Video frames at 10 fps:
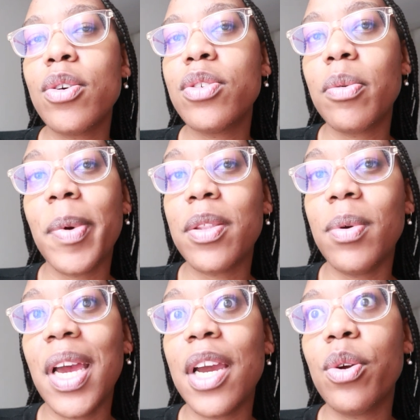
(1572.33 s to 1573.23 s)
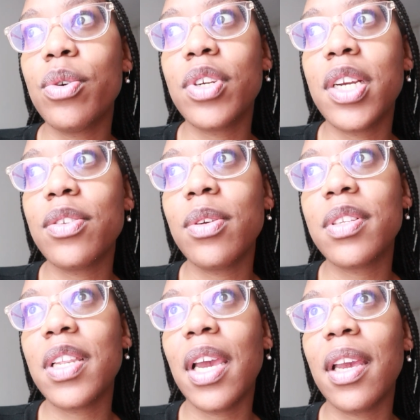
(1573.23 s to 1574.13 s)
Also, by the way, I don't drink, so
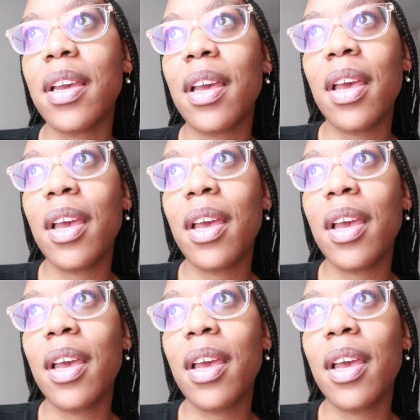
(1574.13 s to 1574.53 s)
it's like,